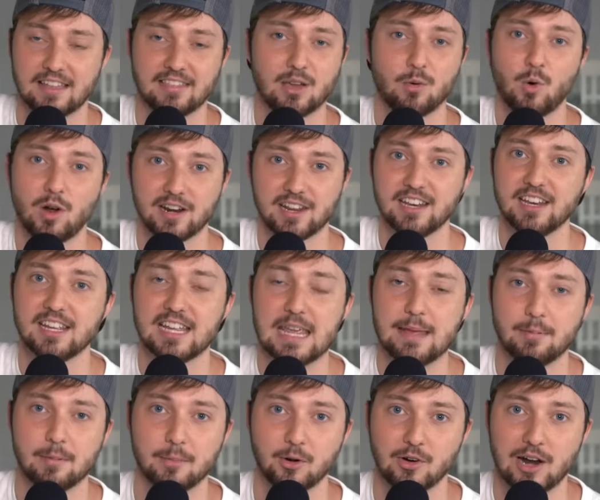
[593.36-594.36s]
that they wanted to
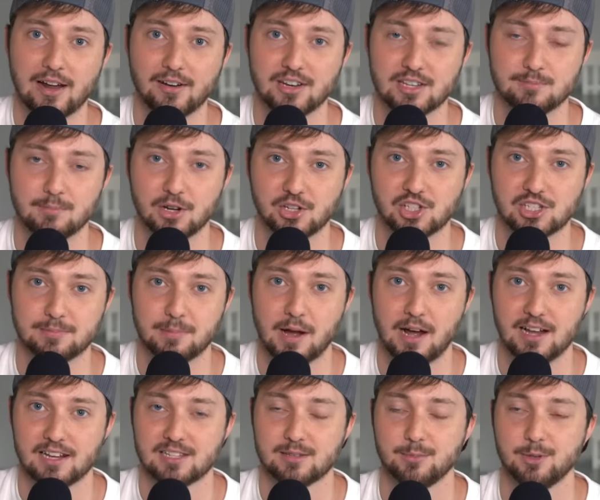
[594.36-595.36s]
keep him around as much as
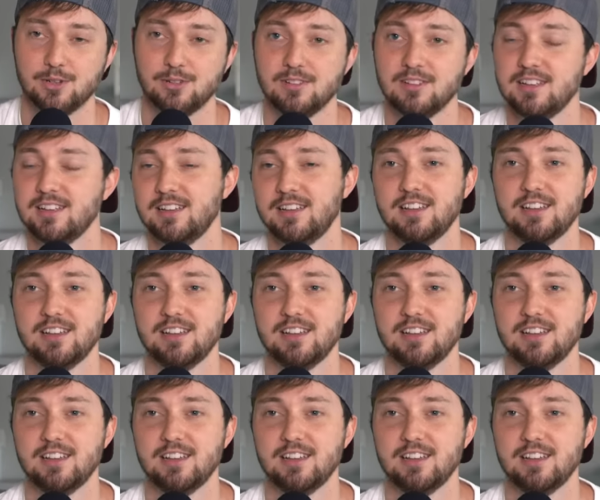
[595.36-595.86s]
possible.